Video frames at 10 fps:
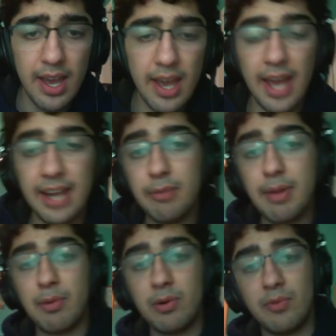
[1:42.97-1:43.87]
And here my
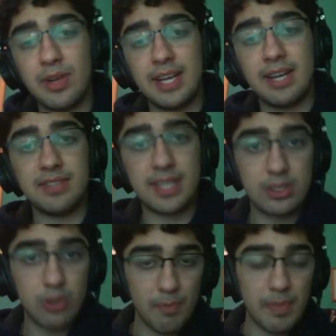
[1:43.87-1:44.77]
opponent went knight f6.
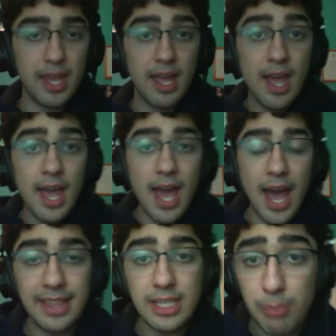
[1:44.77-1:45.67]
So
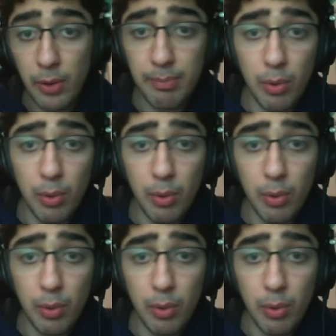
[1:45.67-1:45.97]
at this point,